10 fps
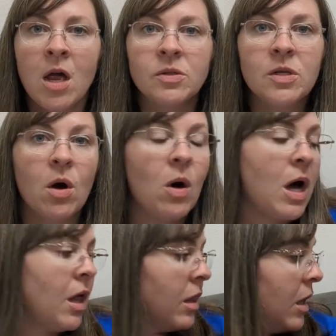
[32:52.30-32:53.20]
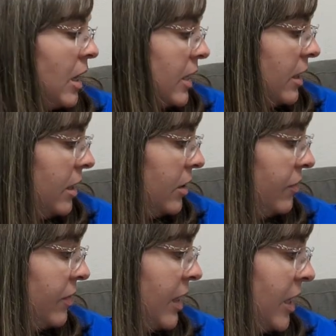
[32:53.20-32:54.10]
So a lot
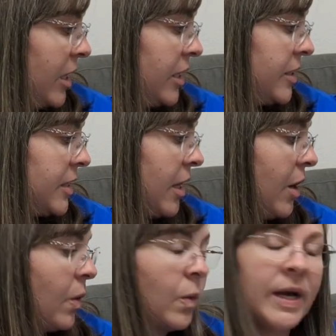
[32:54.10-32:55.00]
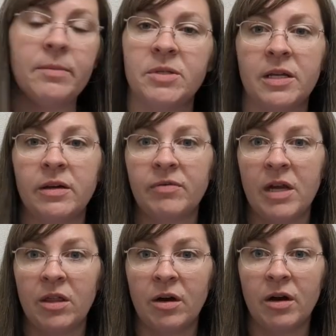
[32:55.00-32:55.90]
of these whips have
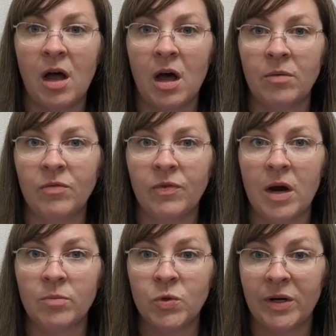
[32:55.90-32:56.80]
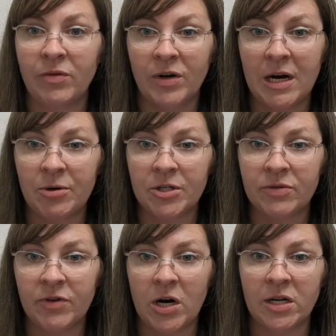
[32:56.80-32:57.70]
either come from 24 hours
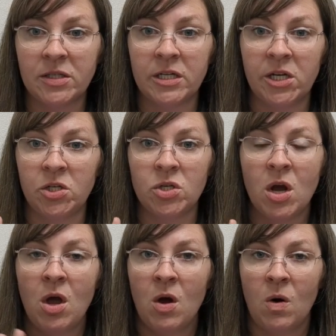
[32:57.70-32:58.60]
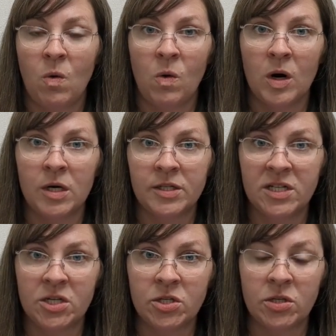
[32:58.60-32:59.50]
of cross stitch or
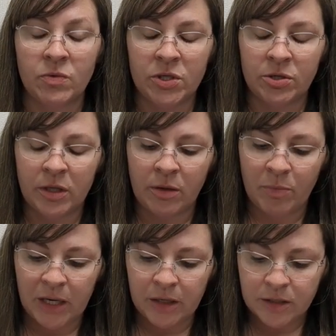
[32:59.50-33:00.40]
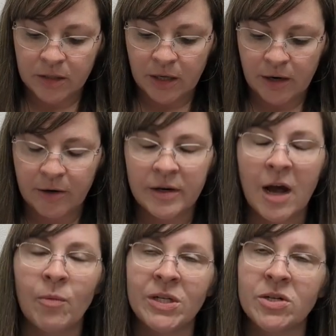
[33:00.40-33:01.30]
stitch the Winter Olympics, or
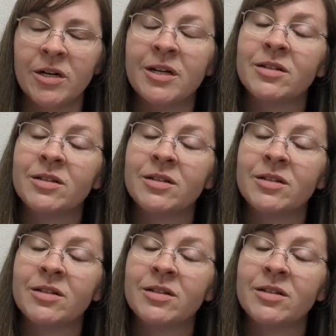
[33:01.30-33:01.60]
not winter,